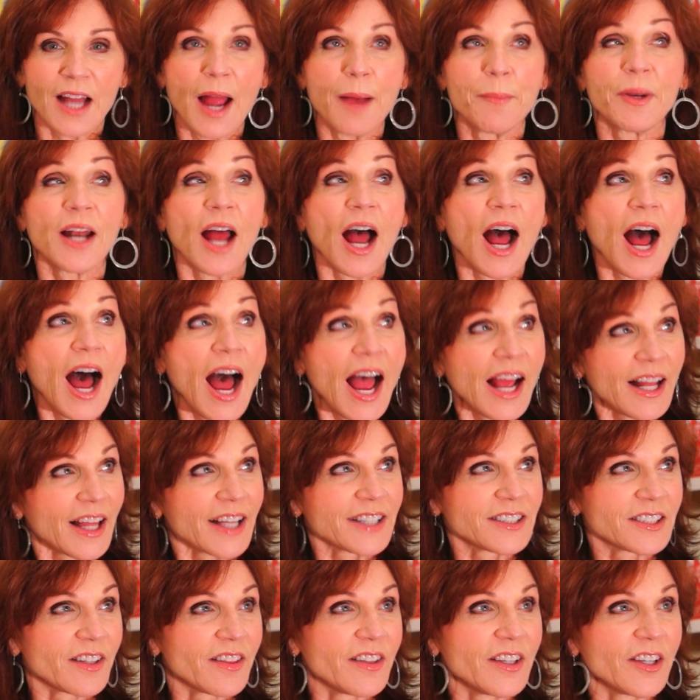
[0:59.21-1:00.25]
I mean, I
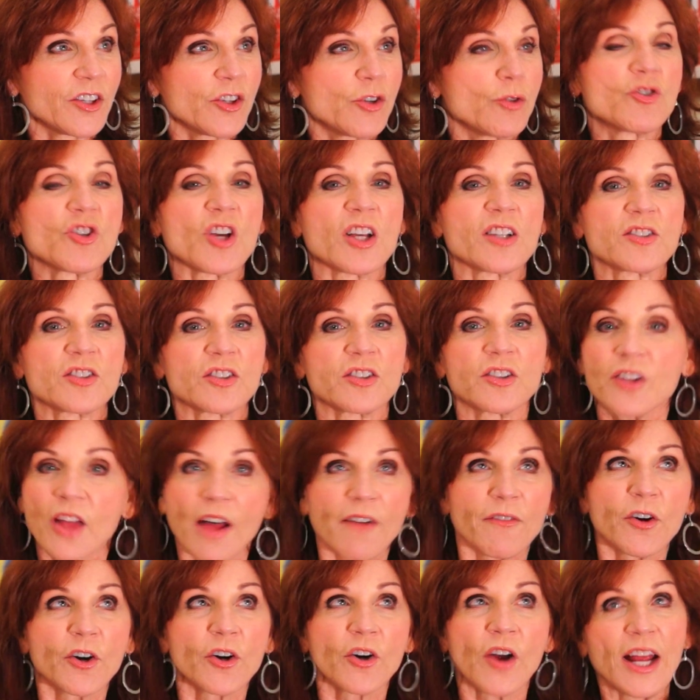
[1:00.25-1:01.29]
like to think you just
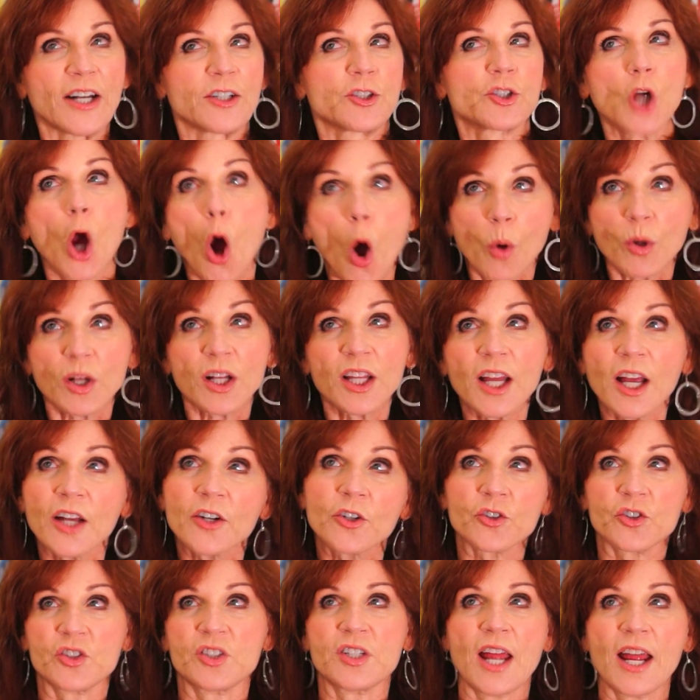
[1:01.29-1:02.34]
love her and totally
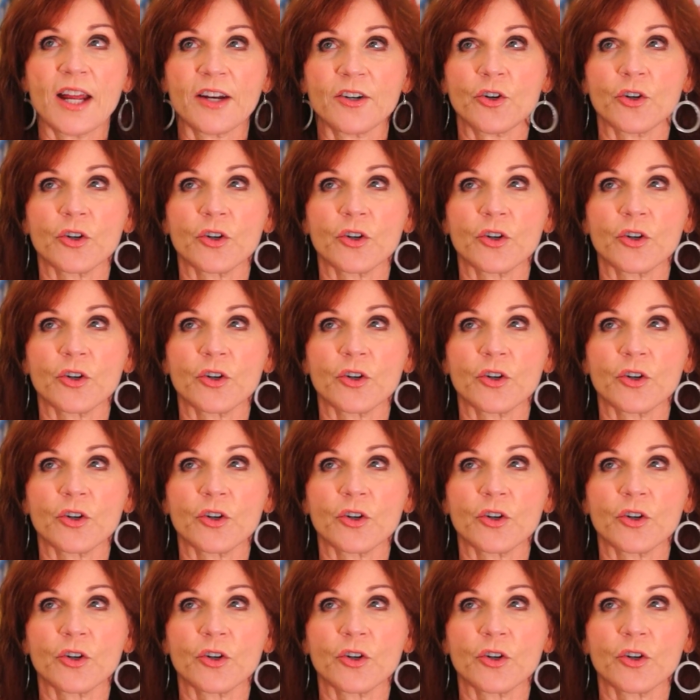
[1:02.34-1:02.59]
understand